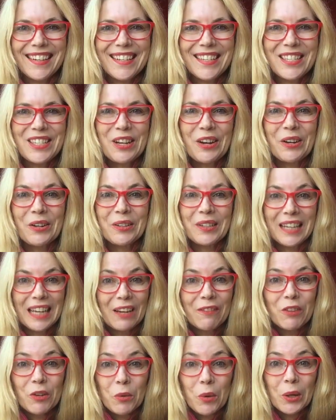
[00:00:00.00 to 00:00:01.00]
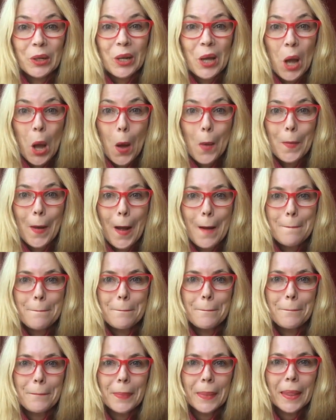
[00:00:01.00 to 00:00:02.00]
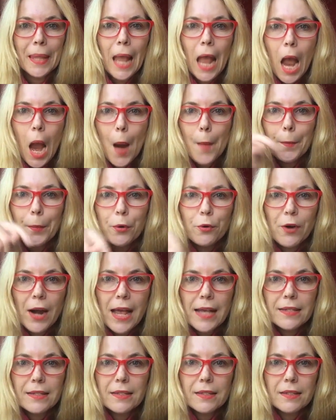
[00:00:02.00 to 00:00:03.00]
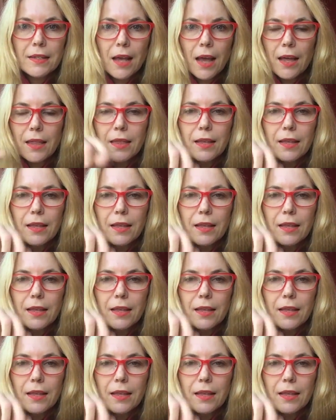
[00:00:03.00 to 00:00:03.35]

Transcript: So if you want to help, press